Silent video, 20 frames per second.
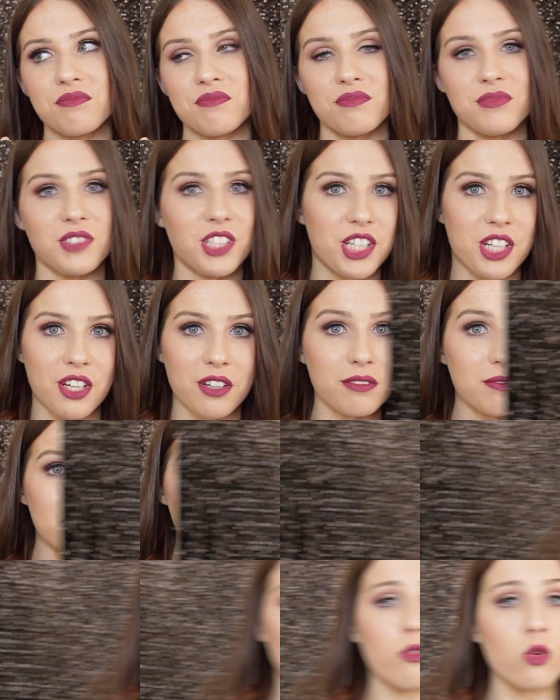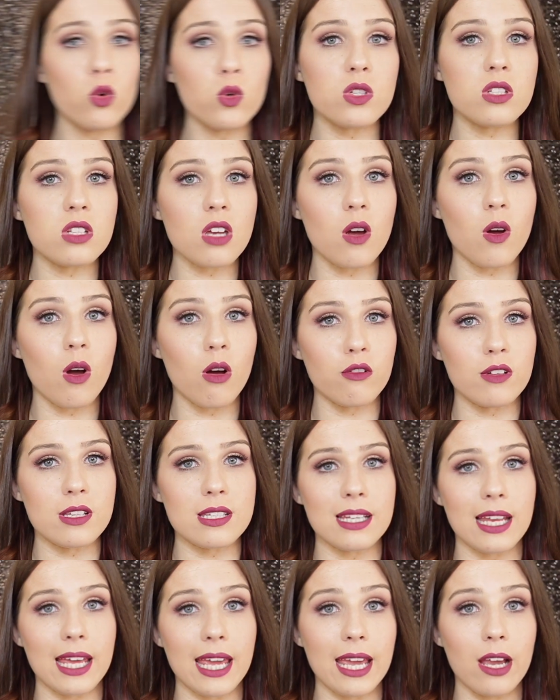you know. We've also
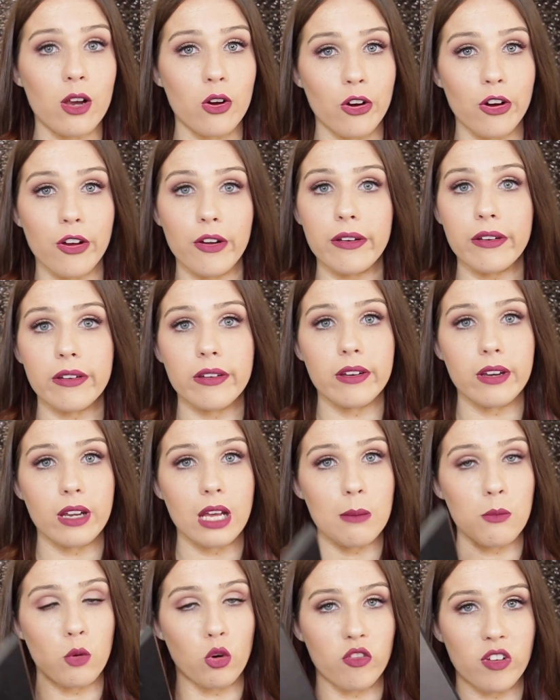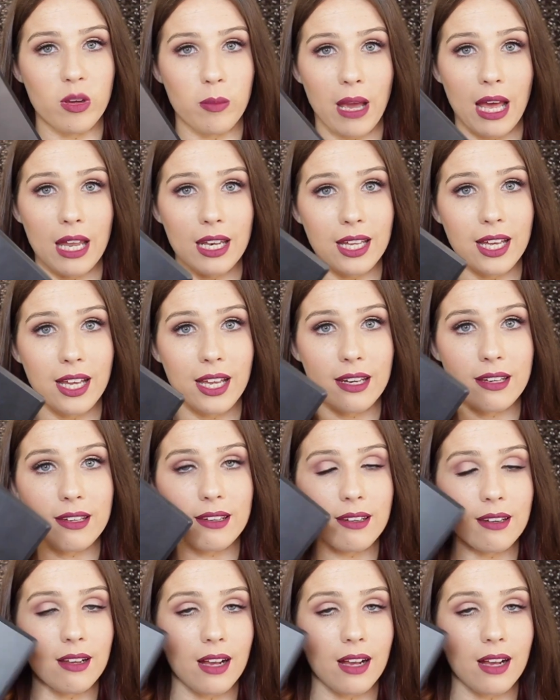obviously got a Morphe palette.